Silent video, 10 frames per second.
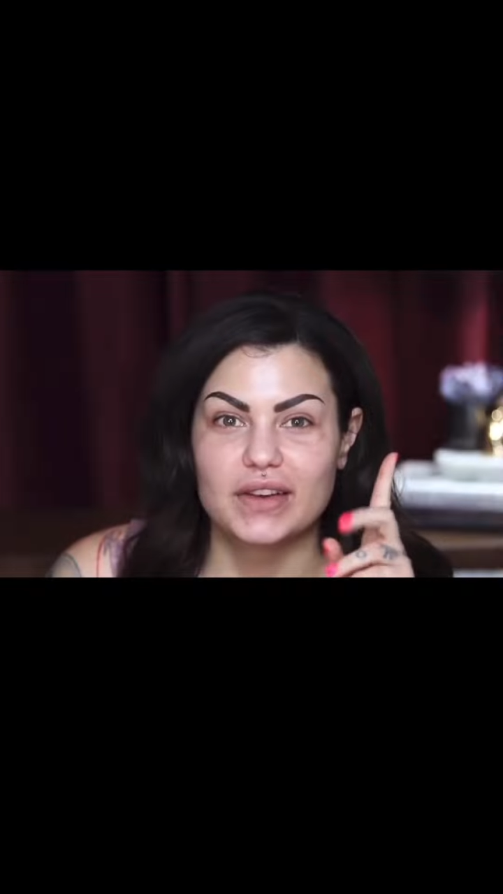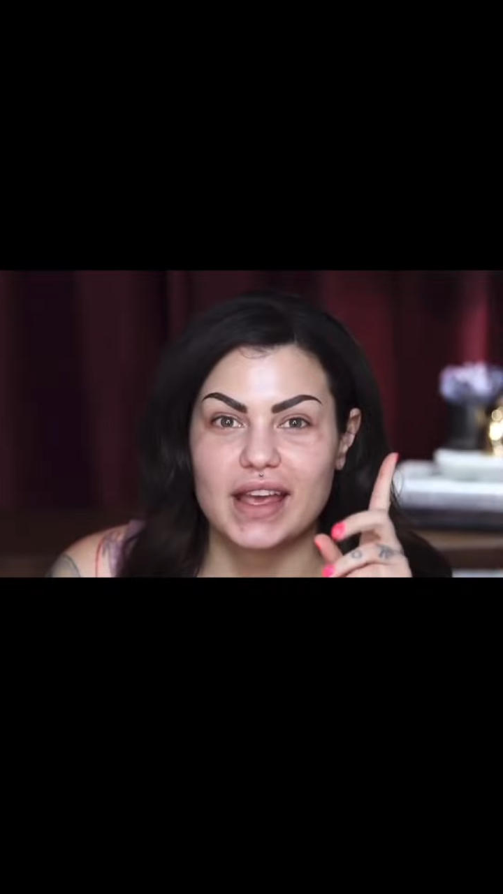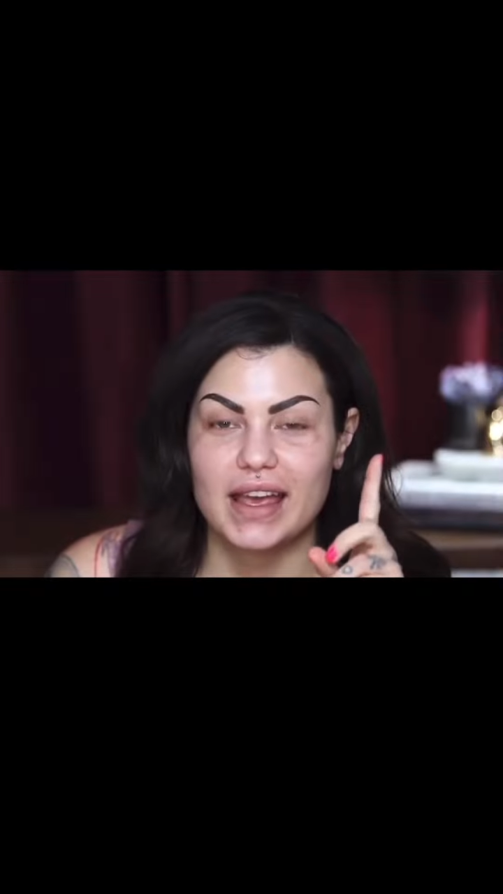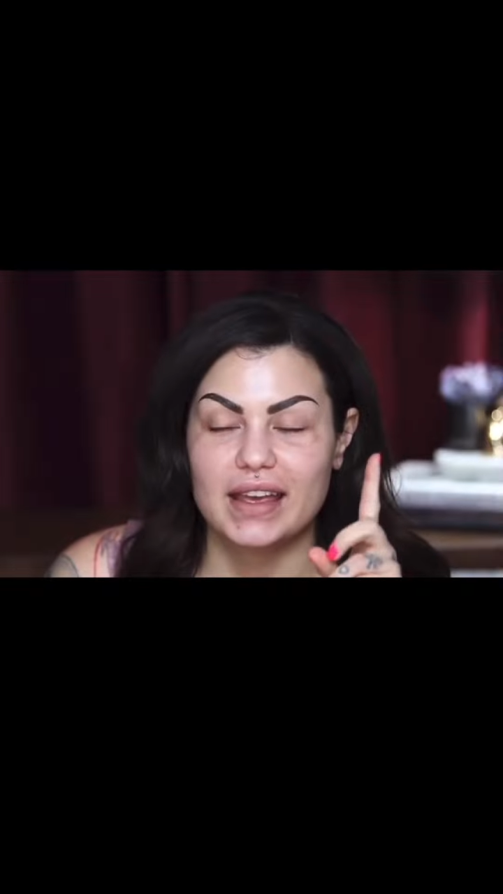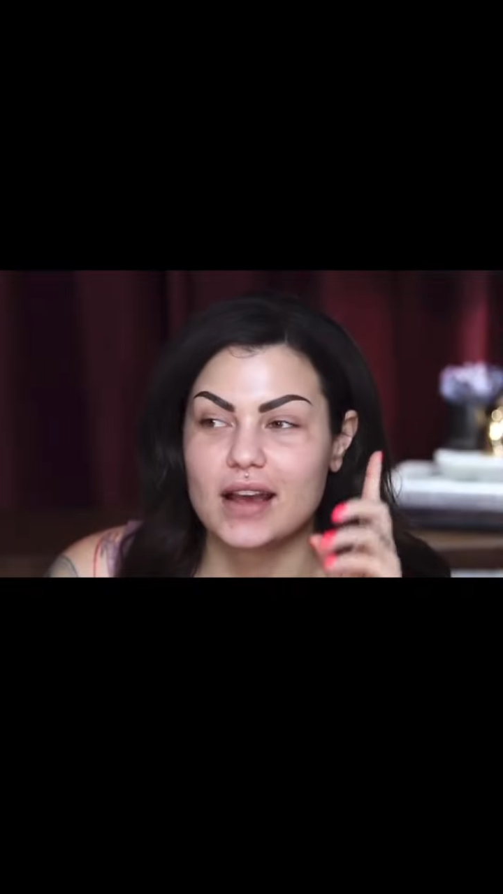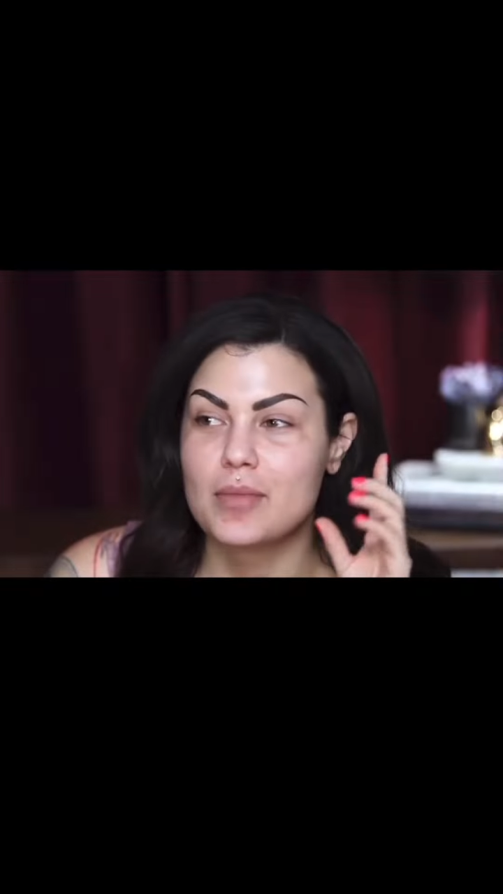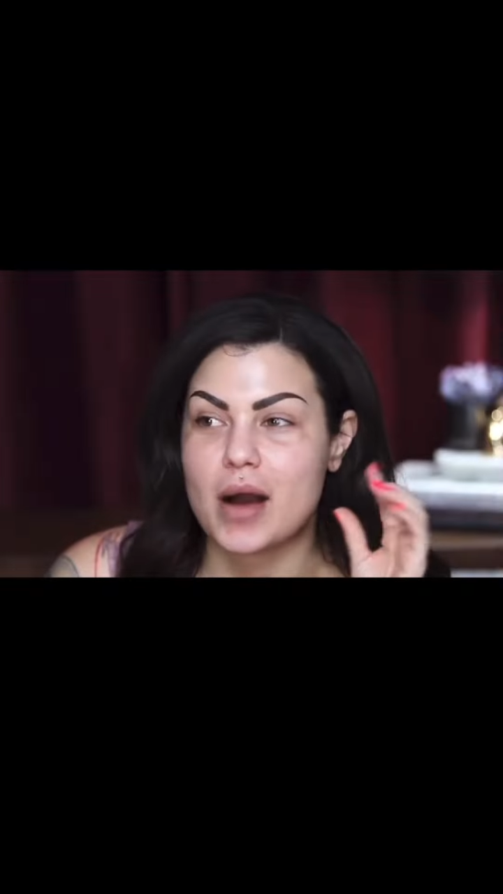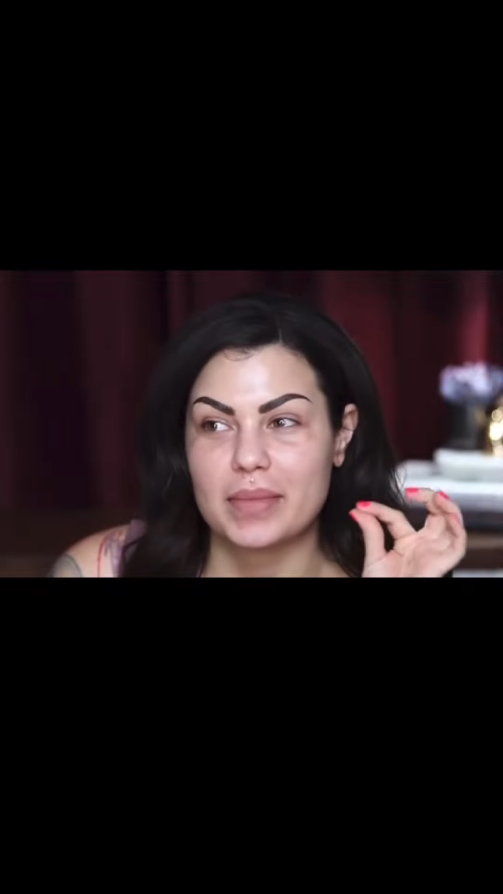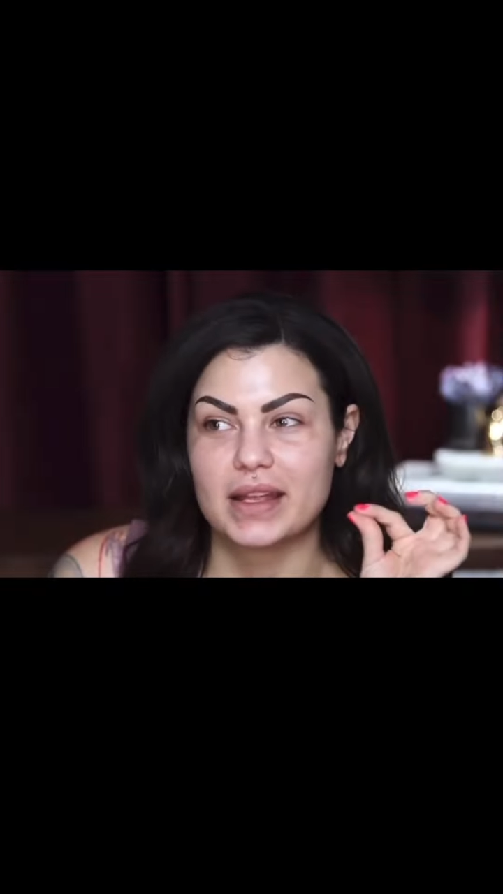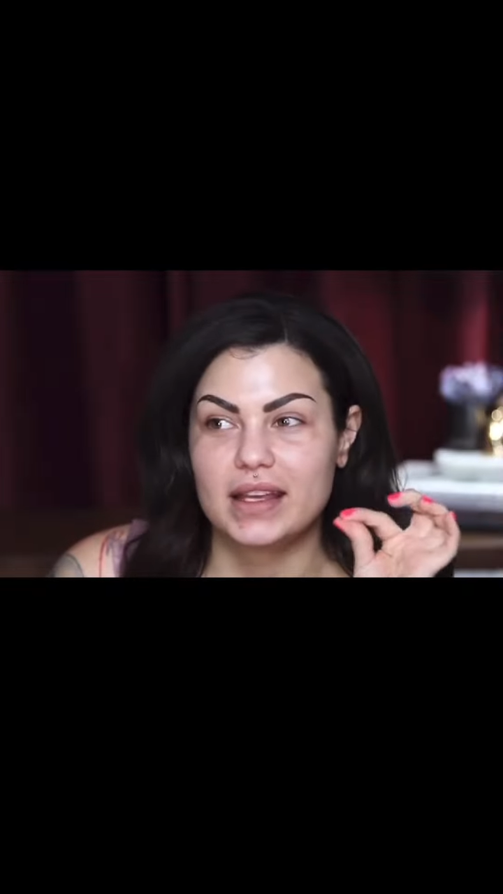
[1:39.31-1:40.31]
Okay, come
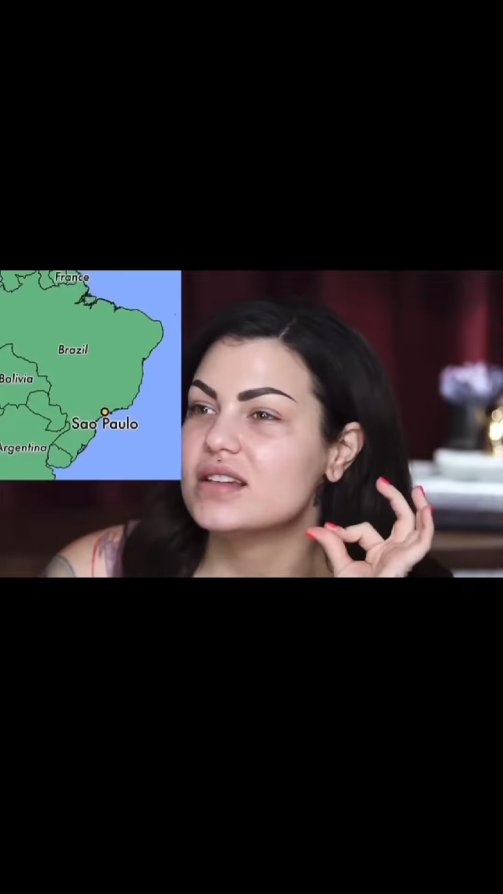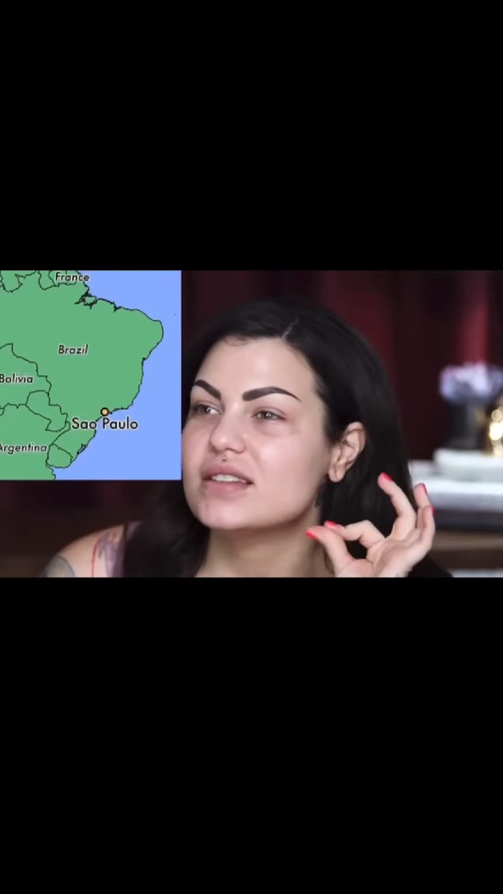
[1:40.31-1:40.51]
on, Bailey.